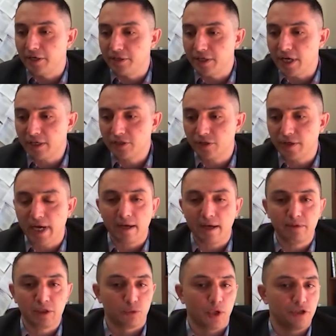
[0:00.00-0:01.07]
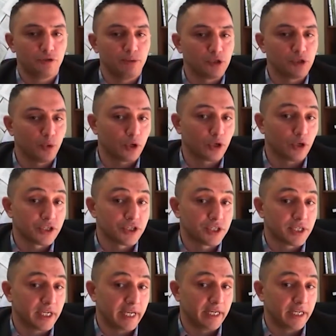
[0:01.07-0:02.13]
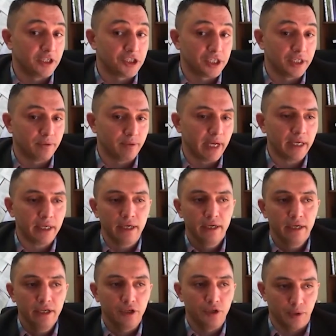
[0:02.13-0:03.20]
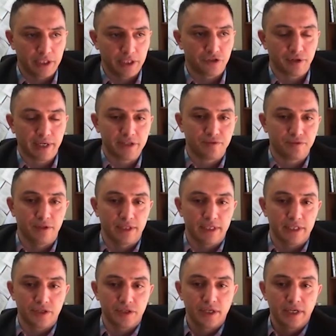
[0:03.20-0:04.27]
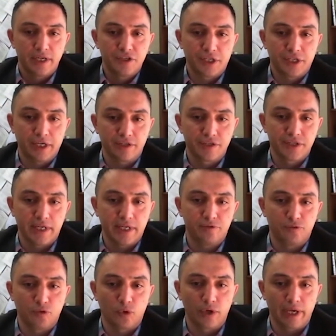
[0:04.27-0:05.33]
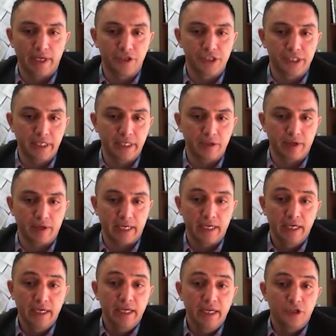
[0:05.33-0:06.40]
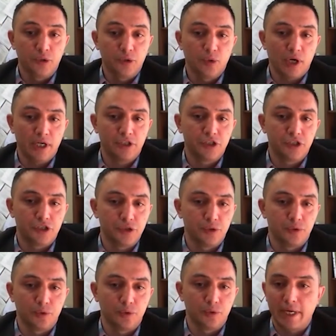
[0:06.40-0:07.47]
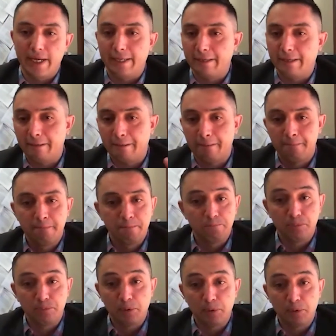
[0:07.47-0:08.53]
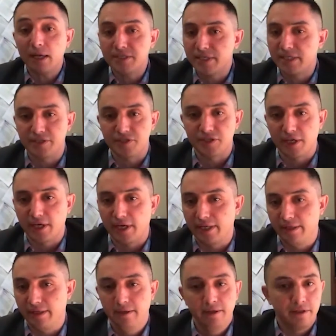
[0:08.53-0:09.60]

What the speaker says: Dr. Ahmed wants me to work on studying engineering, you can transfer this skill set for engineering. You want to do policy design.